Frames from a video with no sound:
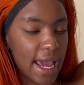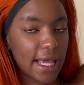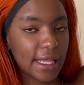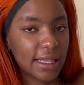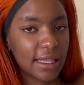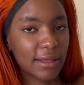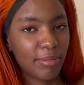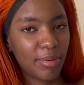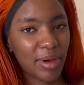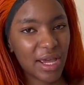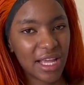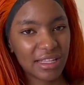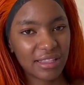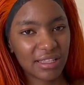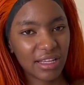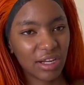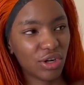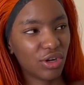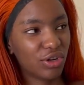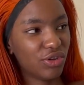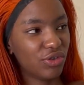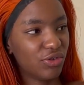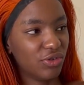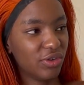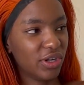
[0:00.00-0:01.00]
the pants are
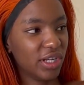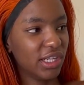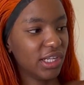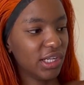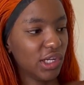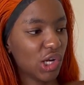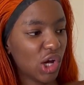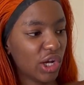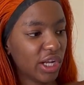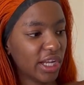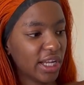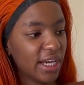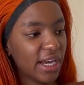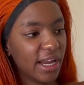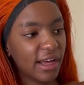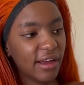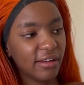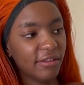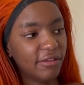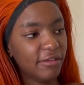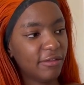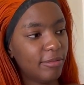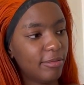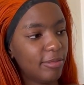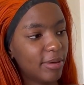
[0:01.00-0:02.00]
not really long
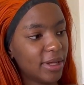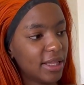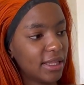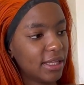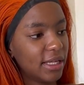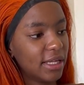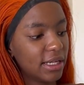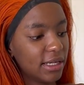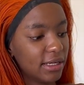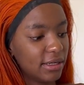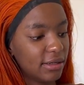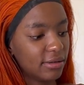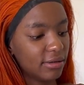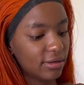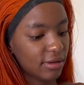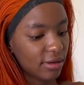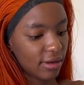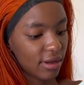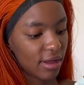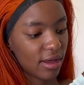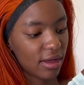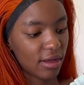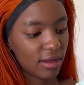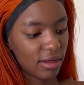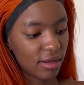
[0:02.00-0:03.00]
enough but then
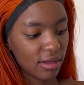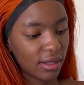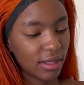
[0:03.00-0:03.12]
yeah